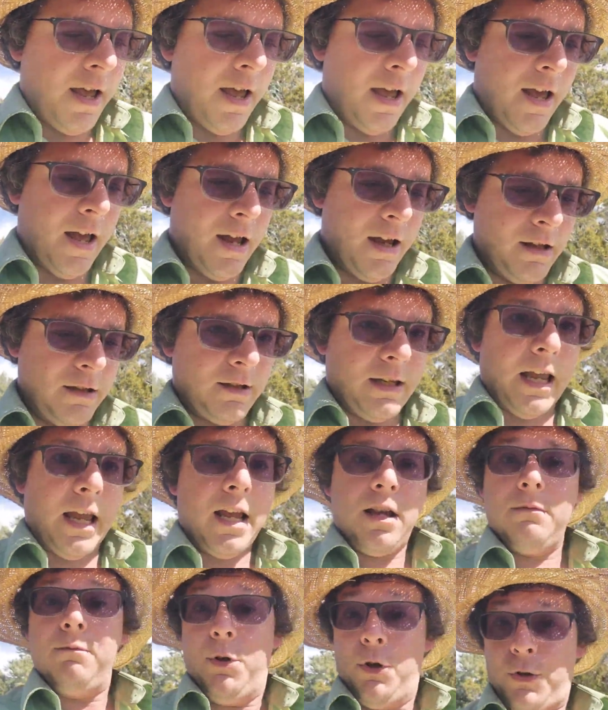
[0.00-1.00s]
as
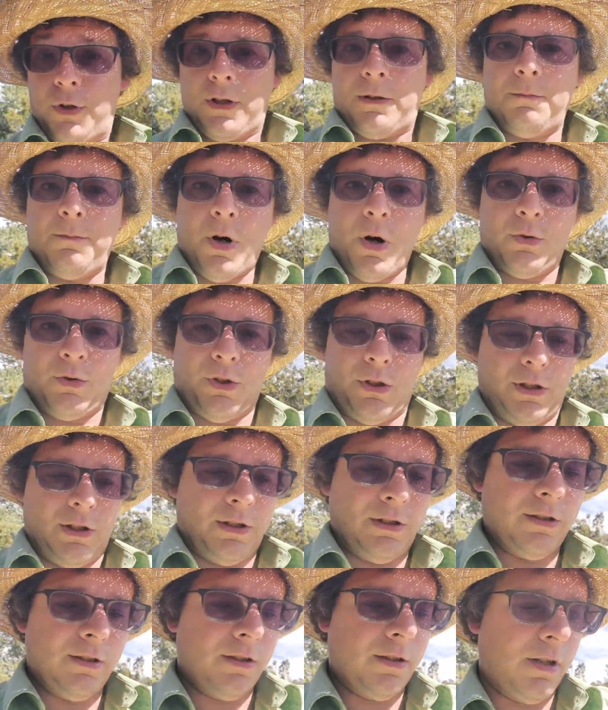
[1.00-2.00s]
a music composer.
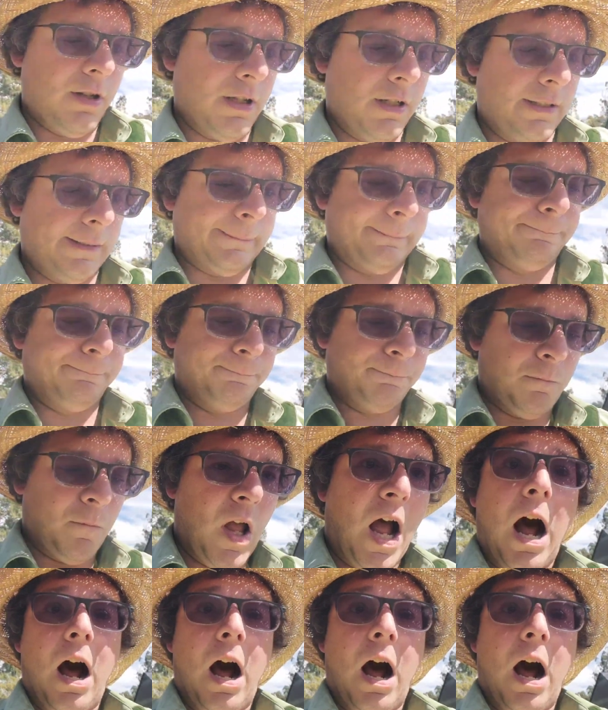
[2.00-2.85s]
Um,